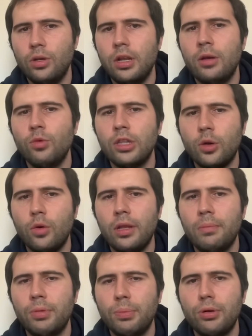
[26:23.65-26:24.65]
and win the
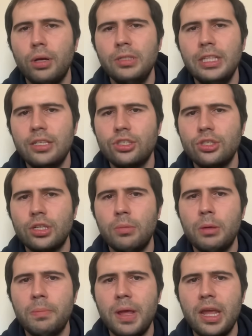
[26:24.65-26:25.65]
queen. But probably that's just going
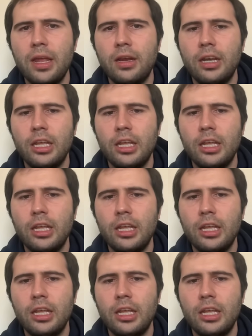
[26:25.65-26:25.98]
to be mate.